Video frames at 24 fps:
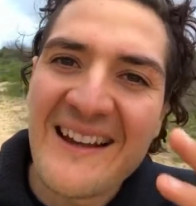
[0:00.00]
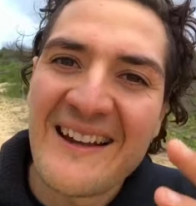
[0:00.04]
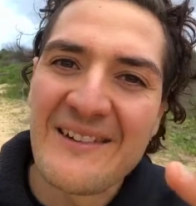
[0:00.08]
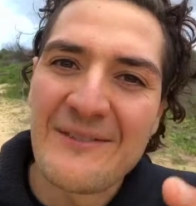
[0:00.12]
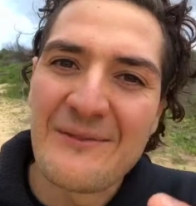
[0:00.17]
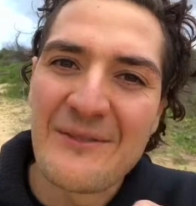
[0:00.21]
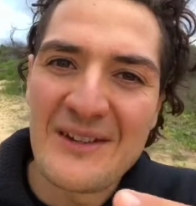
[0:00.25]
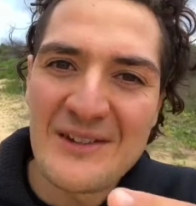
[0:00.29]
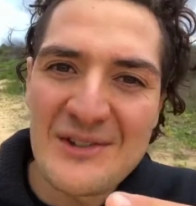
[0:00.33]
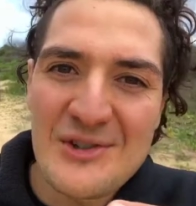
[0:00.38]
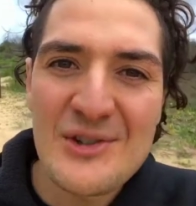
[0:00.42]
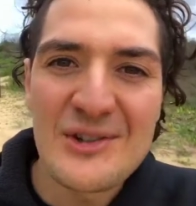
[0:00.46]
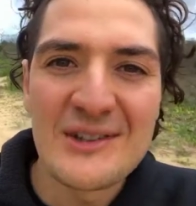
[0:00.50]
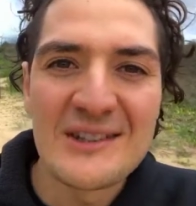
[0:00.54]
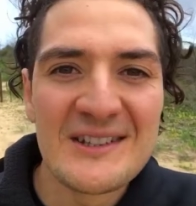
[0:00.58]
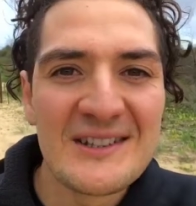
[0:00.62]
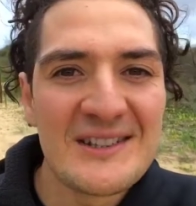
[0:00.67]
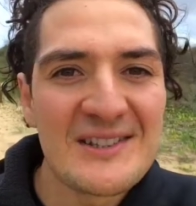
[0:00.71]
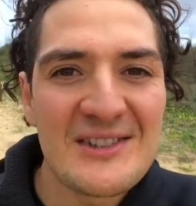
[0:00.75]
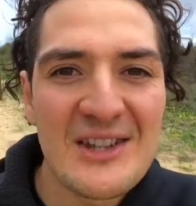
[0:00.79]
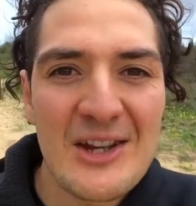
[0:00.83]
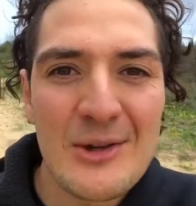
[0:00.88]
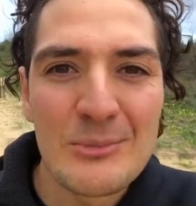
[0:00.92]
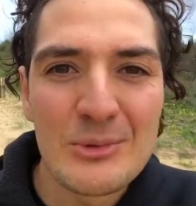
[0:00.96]
Eventually
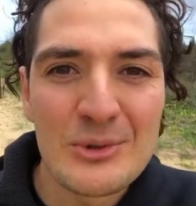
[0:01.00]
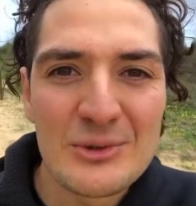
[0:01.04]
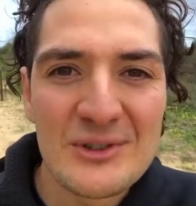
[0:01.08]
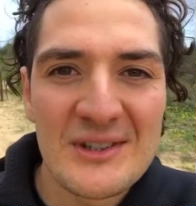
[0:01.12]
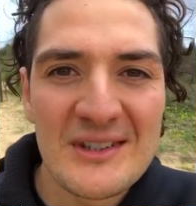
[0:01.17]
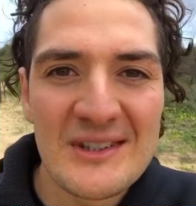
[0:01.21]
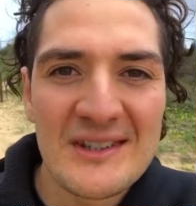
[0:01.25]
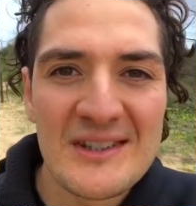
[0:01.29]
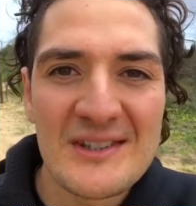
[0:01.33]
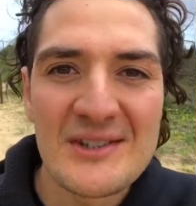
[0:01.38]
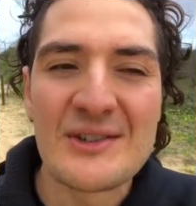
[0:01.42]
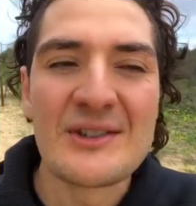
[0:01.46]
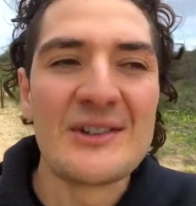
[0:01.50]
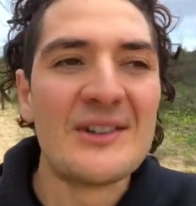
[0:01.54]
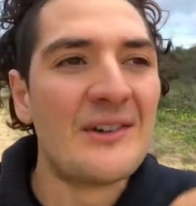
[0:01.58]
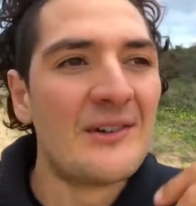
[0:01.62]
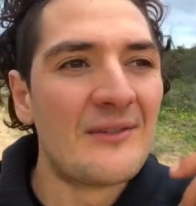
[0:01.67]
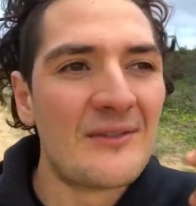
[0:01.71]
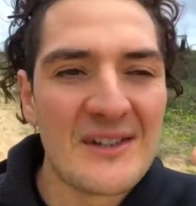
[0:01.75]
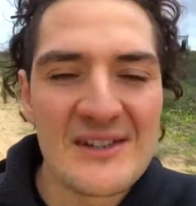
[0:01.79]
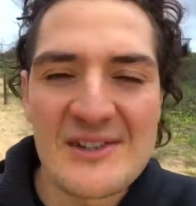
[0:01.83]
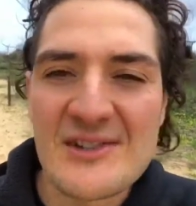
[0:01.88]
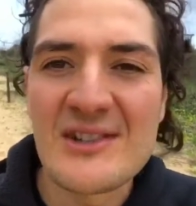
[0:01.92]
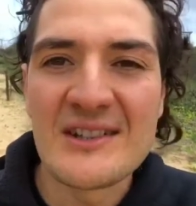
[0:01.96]
there's no more tears,
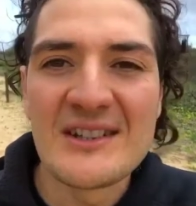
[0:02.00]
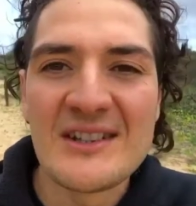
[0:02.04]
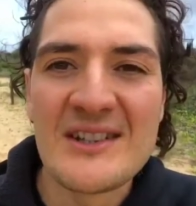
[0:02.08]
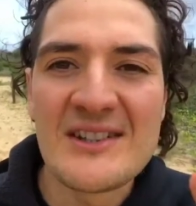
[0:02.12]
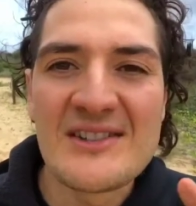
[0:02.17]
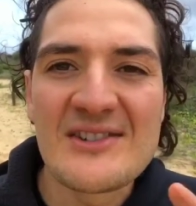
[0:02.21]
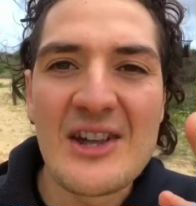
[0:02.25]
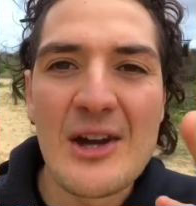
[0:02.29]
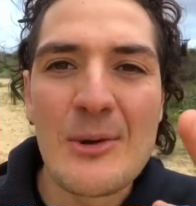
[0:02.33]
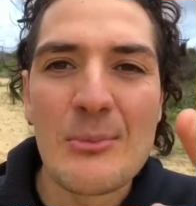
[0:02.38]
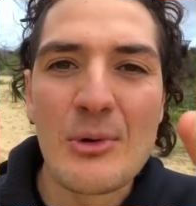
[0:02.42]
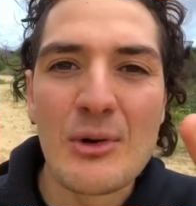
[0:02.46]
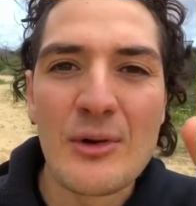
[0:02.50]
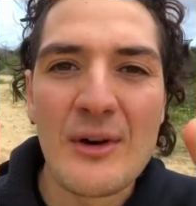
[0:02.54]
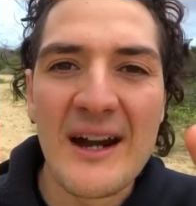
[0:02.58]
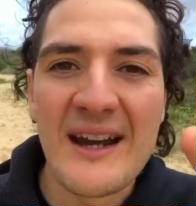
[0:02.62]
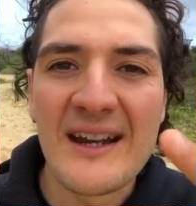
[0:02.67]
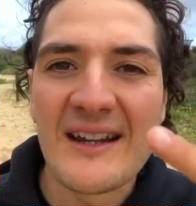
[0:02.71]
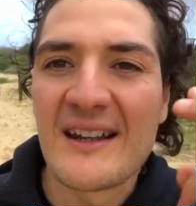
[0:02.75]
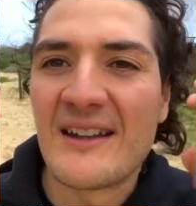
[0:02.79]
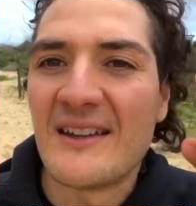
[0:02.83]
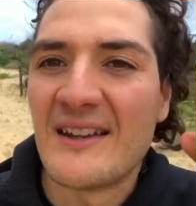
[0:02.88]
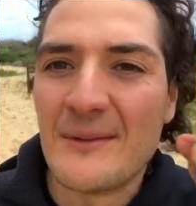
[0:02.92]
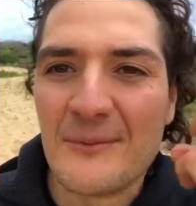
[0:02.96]
eventually there's no more
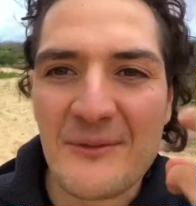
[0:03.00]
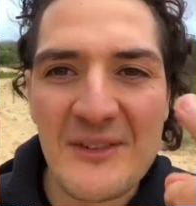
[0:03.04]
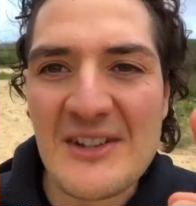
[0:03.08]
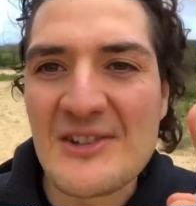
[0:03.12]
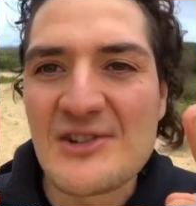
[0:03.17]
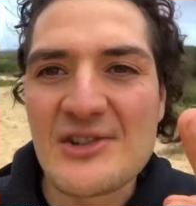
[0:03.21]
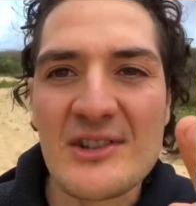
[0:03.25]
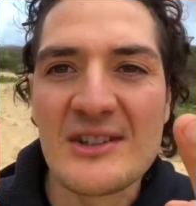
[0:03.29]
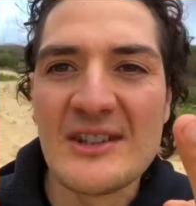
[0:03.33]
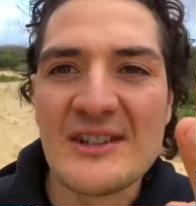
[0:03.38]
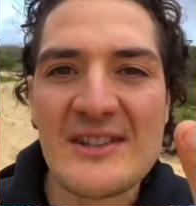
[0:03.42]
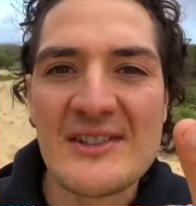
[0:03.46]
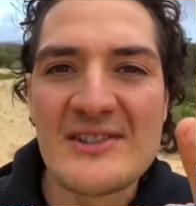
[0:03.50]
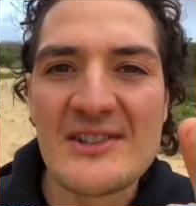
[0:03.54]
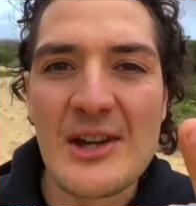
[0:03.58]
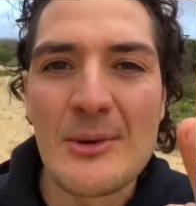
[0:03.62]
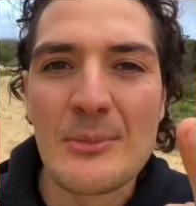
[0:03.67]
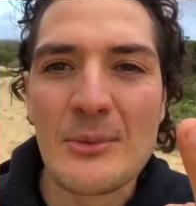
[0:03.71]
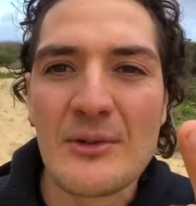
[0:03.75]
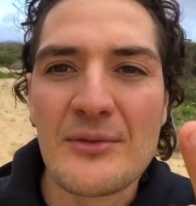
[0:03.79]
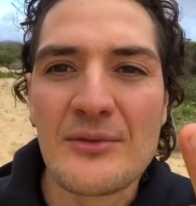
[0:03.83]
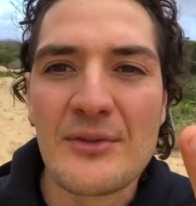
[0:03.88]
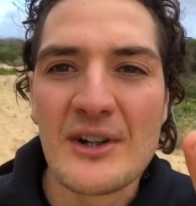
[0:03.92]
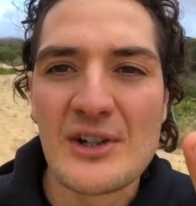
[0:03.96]
anger, eventually there's no
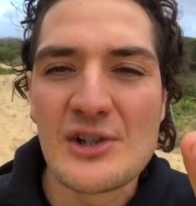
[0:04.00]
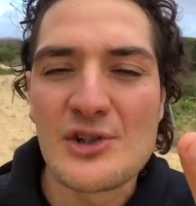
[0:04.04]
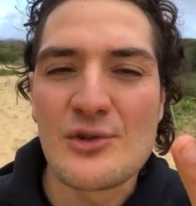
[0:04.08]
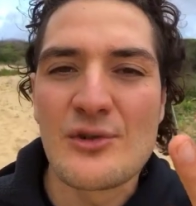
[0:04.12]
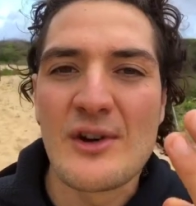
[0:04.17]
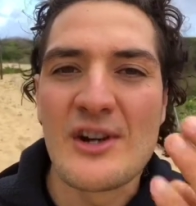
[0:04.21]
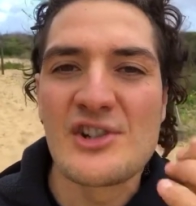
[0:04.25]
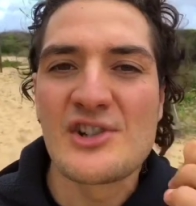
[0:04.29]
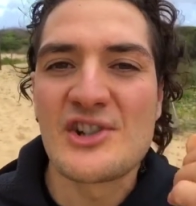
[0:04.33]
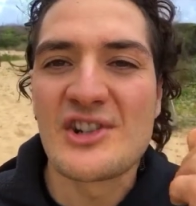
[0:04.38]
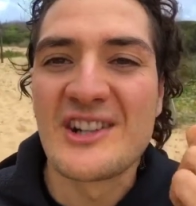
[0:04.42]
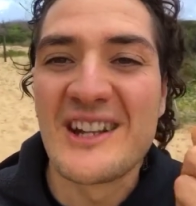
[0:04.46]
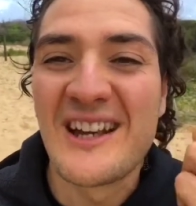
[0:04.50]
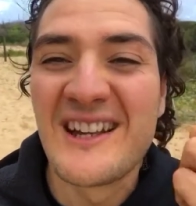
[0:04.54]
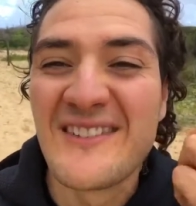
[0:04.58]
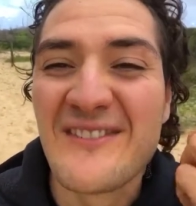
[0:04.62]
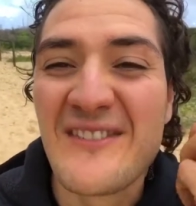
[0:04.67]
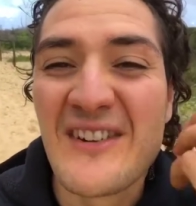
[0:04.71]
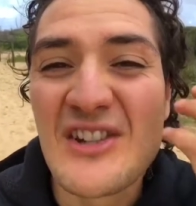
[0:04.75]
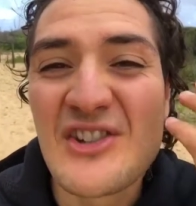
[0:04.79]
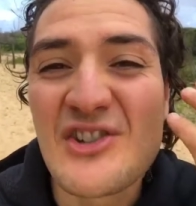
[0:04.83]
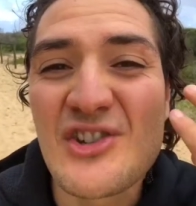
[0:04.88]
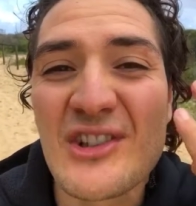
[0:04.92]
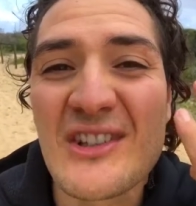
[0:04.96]
more frustration,
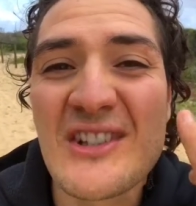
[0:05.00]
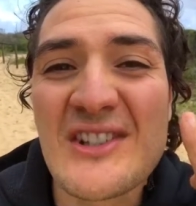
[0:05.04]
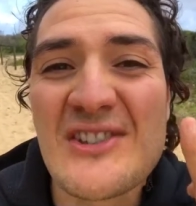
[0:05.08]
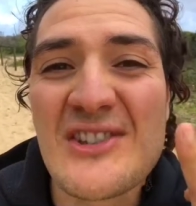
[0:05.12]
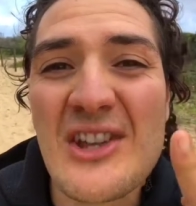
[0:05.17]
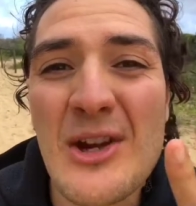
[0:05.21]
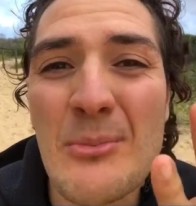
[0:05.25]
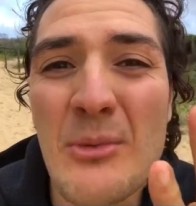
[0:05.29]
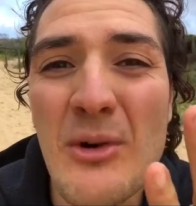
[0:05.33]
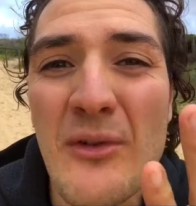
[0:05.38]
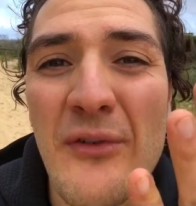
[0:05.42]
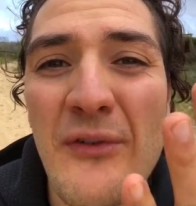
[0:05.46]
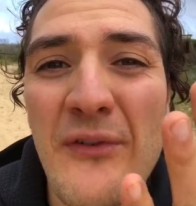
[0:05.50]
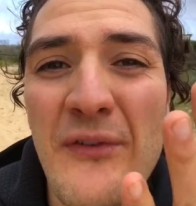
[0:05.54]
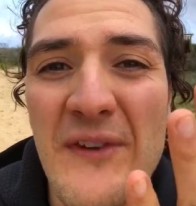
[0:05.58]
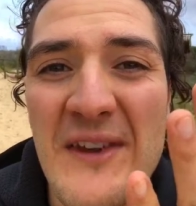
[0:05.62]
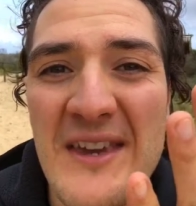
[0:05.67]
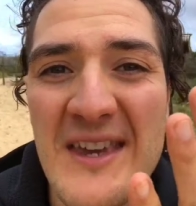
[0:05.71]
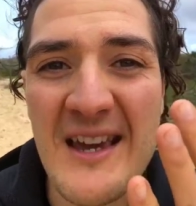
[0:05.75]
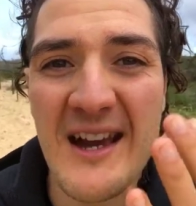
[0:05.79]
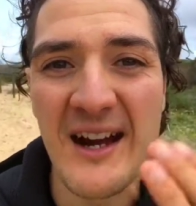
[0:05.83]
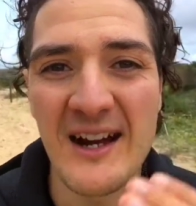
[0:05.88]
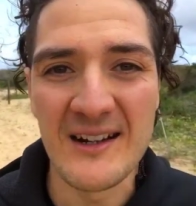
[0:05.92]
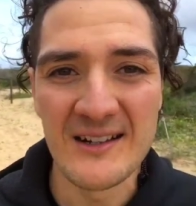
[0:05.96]
eventually there's no more
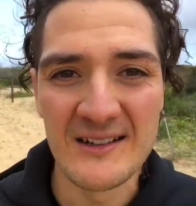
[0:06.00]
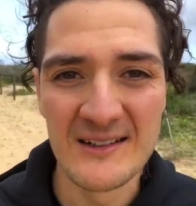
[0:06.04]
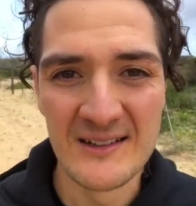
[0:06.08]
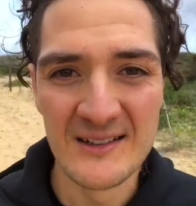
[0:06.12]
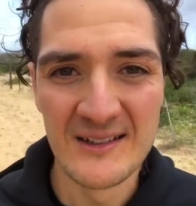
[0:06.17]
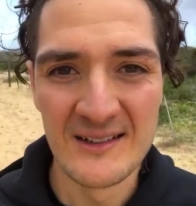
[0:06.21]
fear.